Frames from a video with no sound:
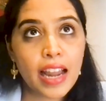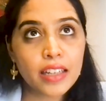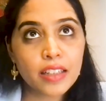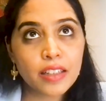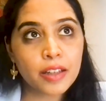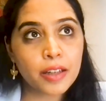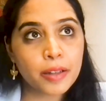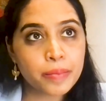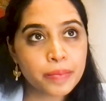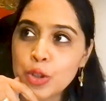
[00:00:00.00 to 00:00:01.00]
And
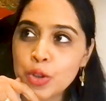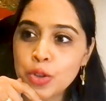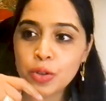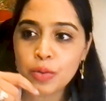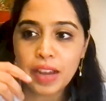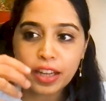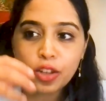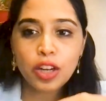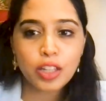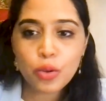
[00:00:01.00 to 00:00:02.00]

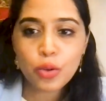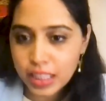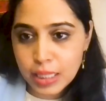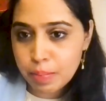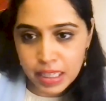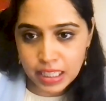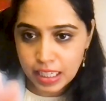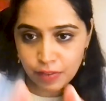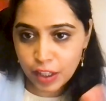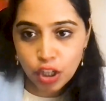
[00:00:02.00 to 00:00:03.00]
when you are doing the
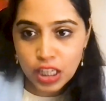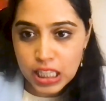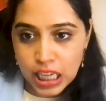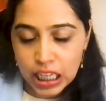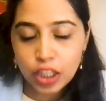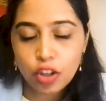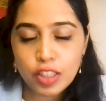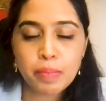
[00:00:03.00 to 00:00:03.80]
split and when you're deciding your